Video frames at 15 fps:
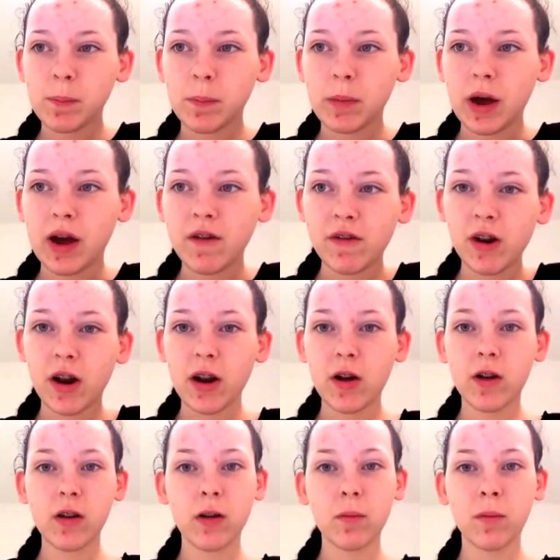but I've done it
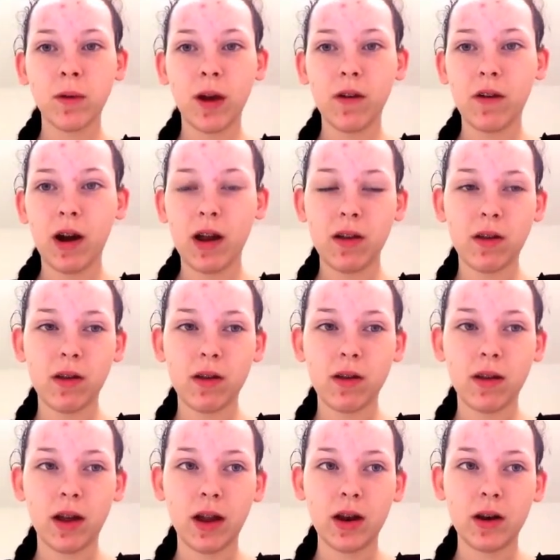on some of my friends,
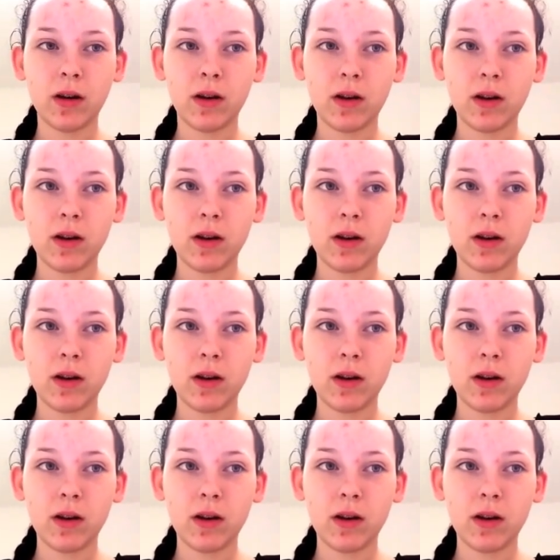and